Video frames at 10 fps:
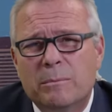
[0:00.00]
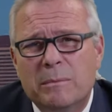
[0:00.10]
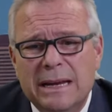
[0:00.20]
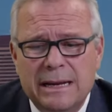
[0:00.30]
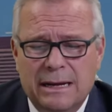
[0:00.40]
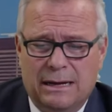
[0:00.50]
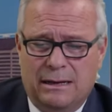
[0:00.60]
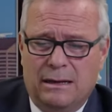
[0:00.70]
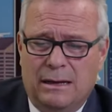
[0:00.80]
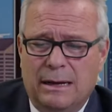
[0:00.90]
media
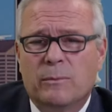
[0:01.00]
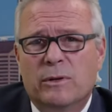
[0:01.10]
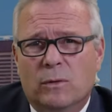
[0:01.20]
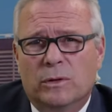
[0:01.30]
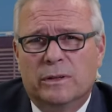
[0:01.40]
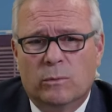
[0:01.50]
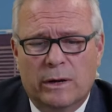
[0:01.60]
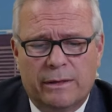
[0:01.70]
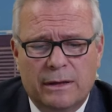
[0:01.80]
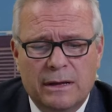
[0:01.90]
I'm revolted with.